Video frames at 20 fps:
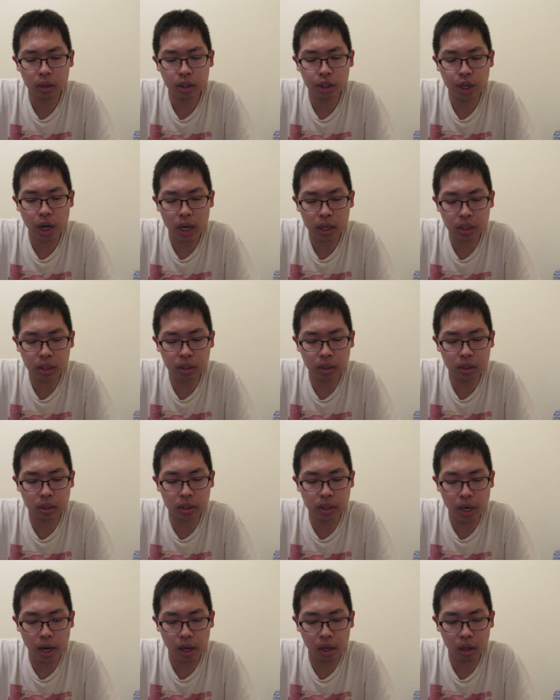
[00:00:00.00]

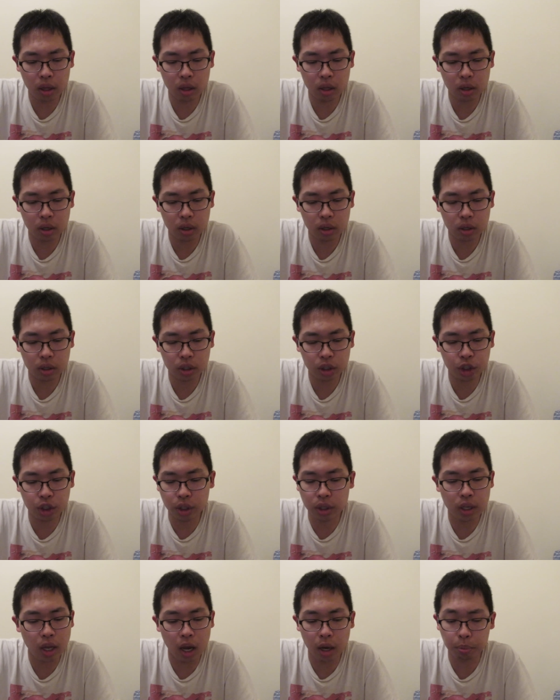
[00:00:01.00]
Jackson's death
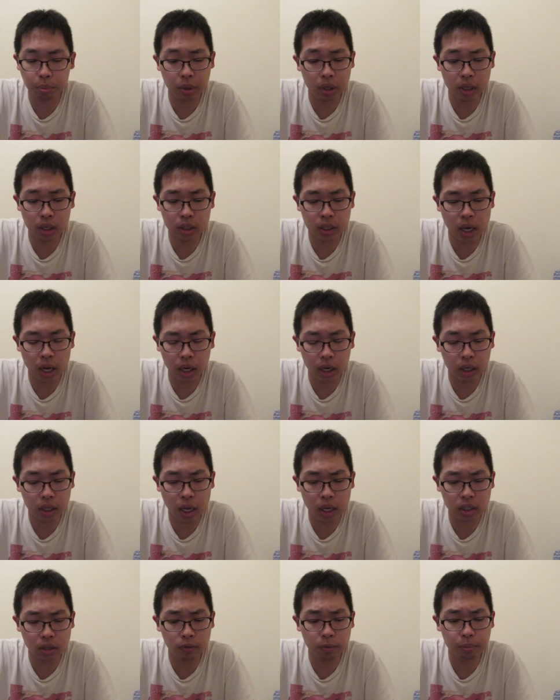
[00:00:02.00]
should not be taken
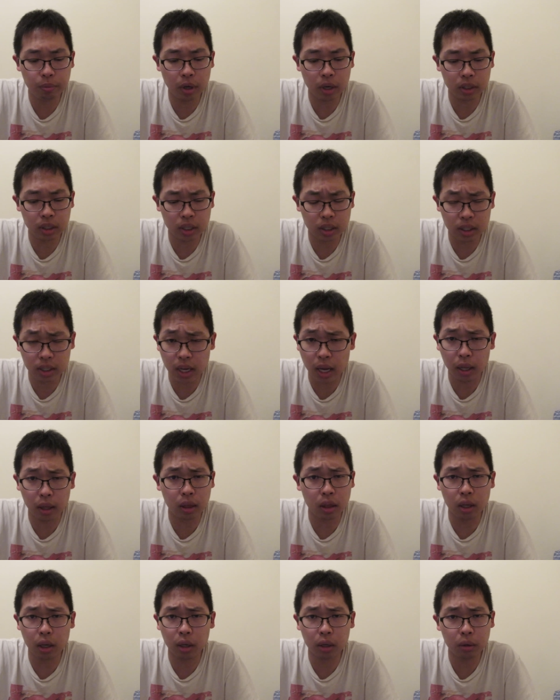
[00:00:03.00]
as a as a sad
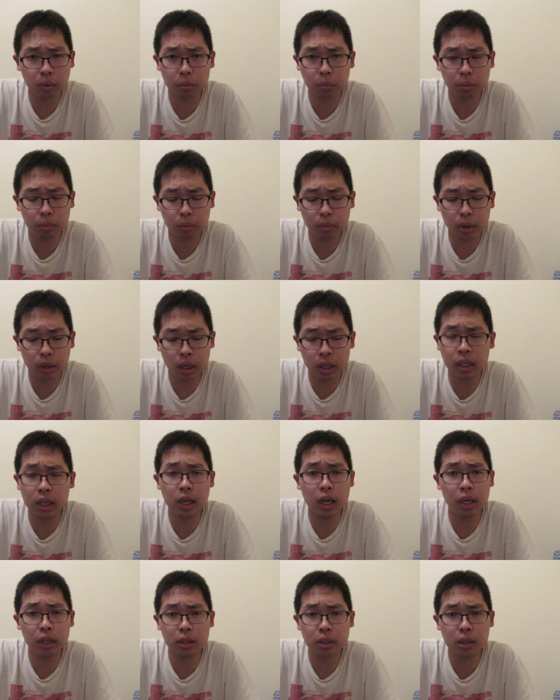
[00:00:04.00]
thing in
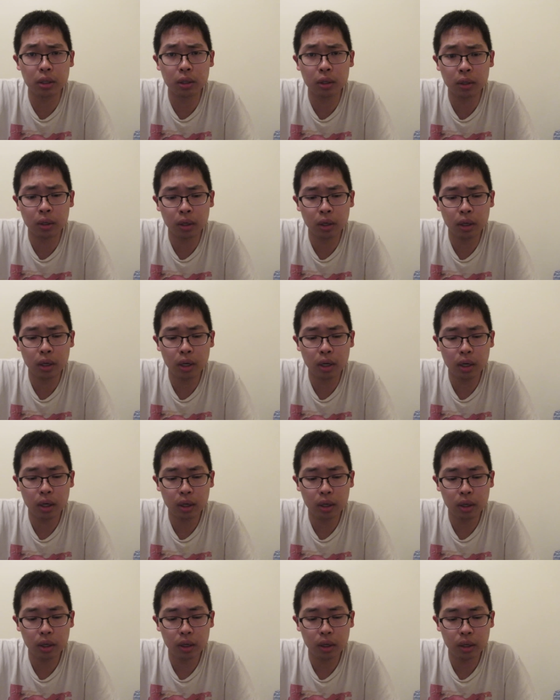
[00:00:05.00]
the end.
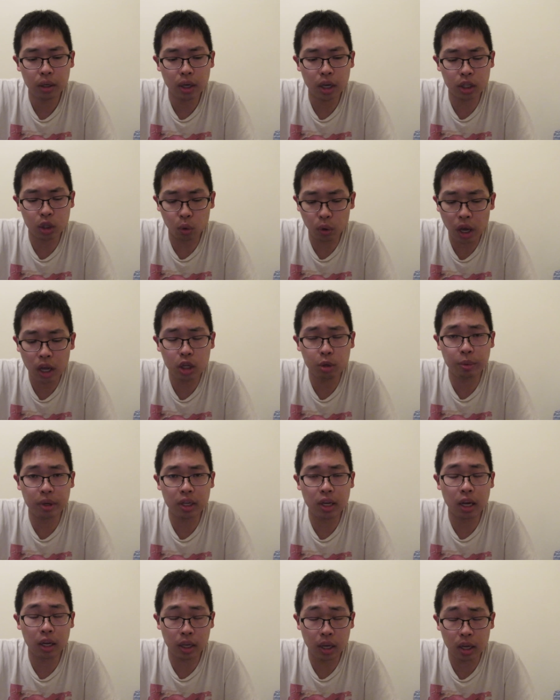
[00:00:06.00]
It's okay to
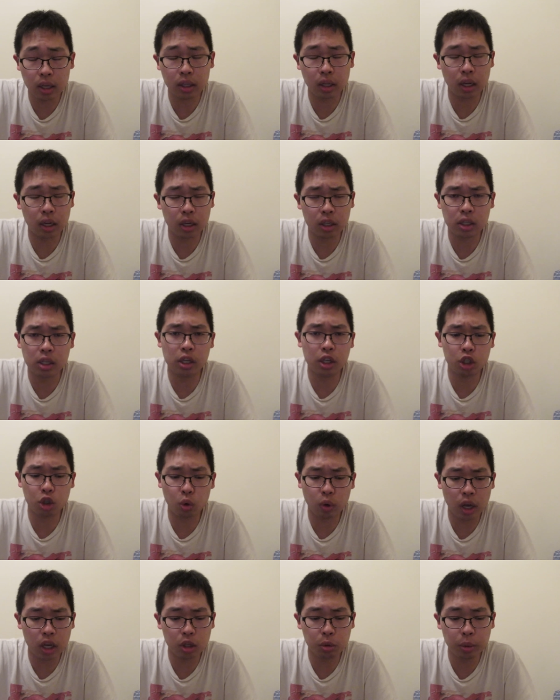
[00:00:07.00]
be again, like I said, it's
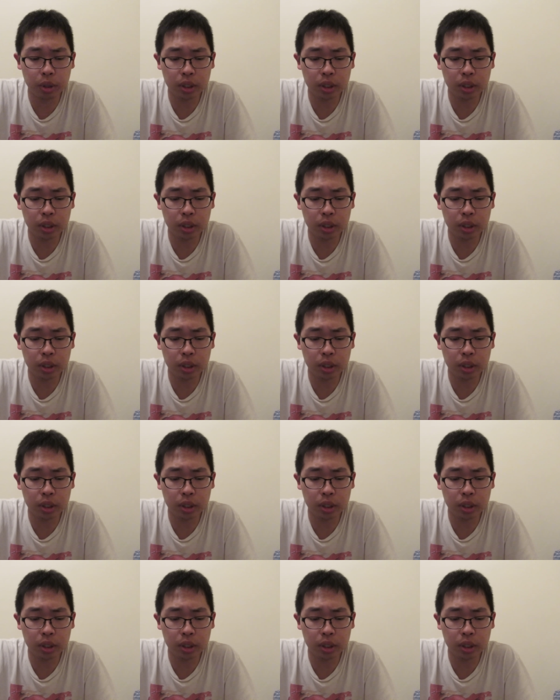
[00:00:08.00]
okay to